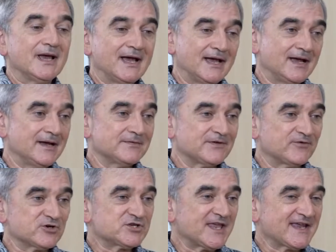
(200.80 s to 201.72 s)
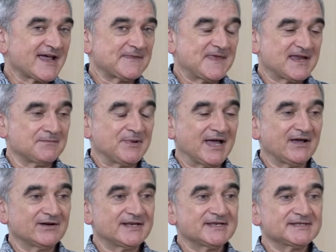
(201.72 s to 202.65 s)
uh, the first thing I think
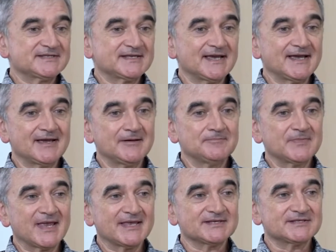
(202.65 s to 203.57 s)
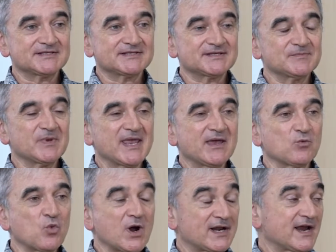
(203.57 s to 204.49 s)
about is um, is
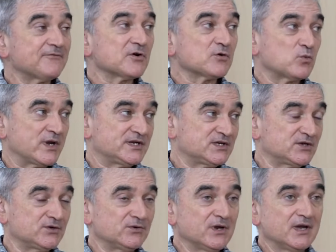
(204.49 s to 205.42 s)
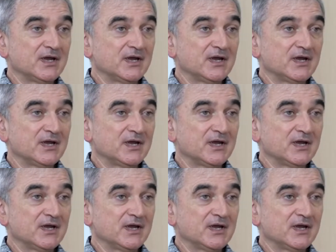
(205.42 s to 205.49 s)
in whatever we do,